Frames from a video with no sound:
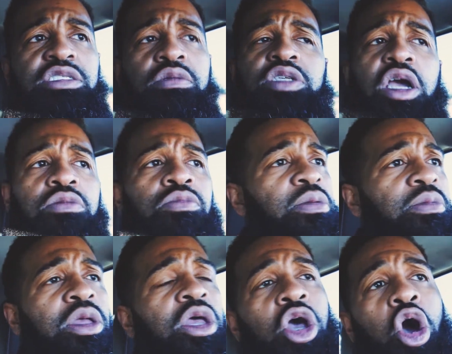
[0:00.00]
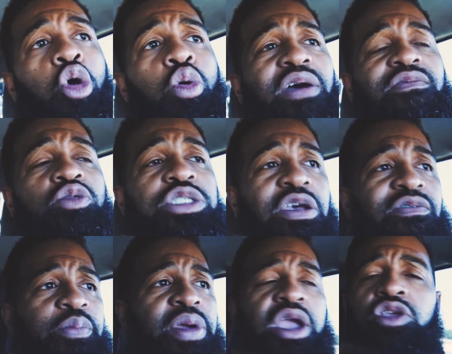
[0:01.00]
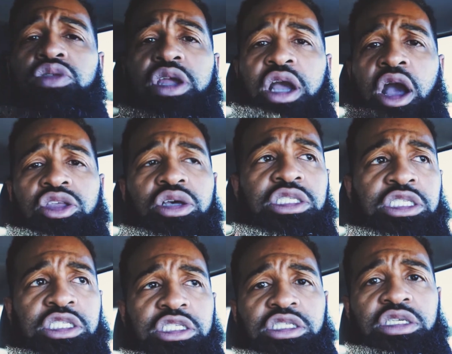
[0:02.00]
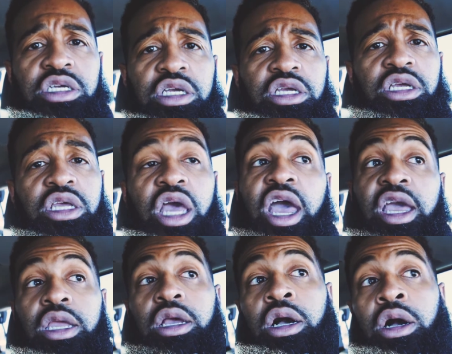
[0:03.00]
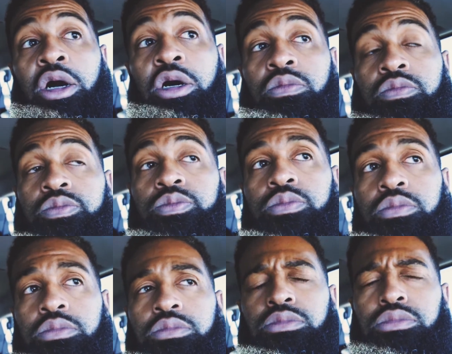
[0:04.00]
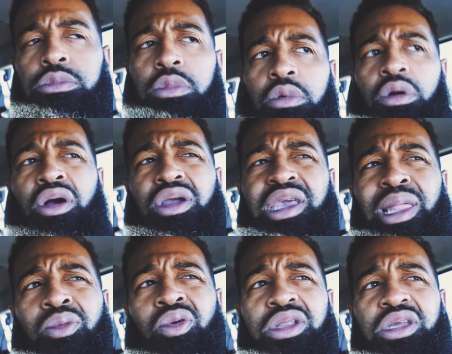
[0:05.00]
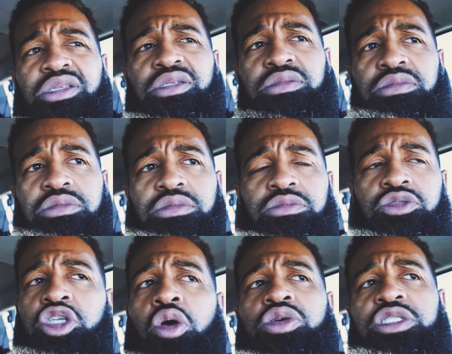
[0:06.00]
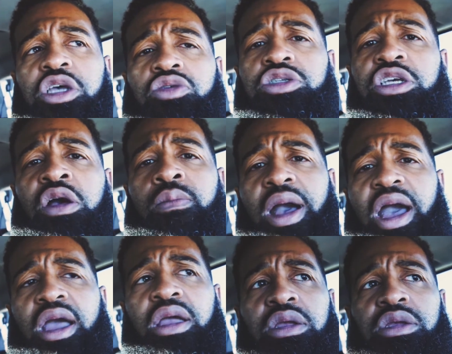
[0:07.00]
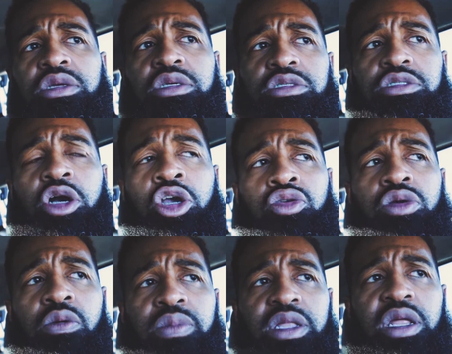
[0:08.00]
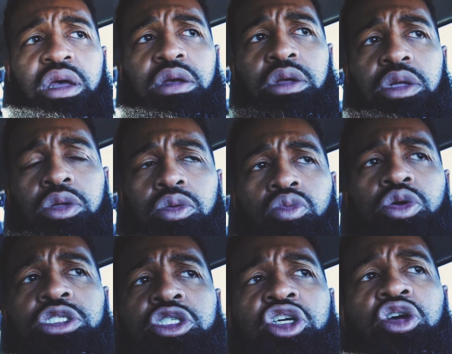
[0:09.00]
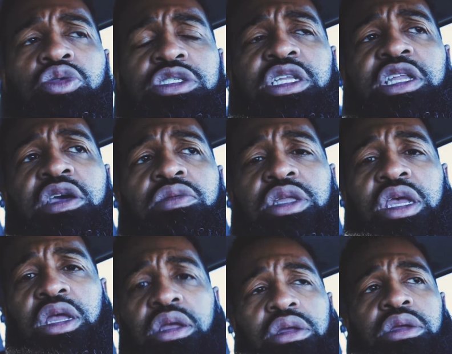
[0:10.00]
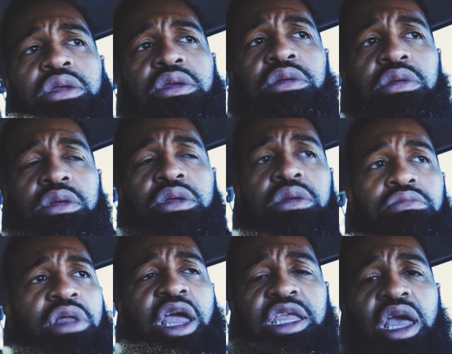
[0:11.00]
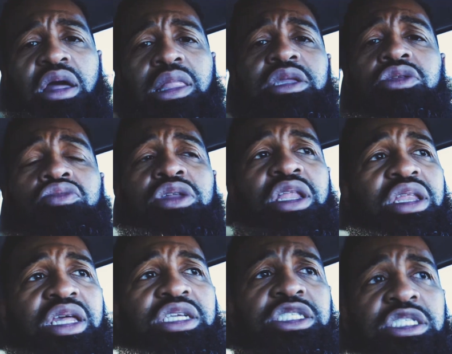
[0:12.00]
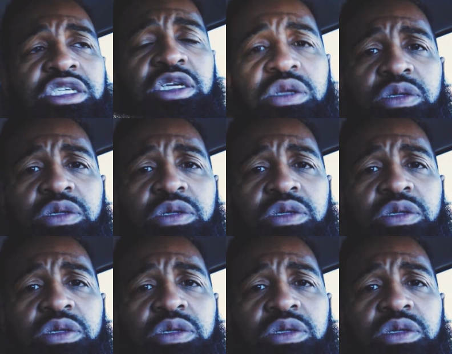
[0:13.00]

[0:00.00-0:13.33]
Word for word: I'm sorry, maybe whoever, whichever parent you didn't call your sister. Hey, um, R. Kelly wanted so and so to come by. Are you gonna be there? What's good? What's the deal with that? Like y'all didn't do none of that shit.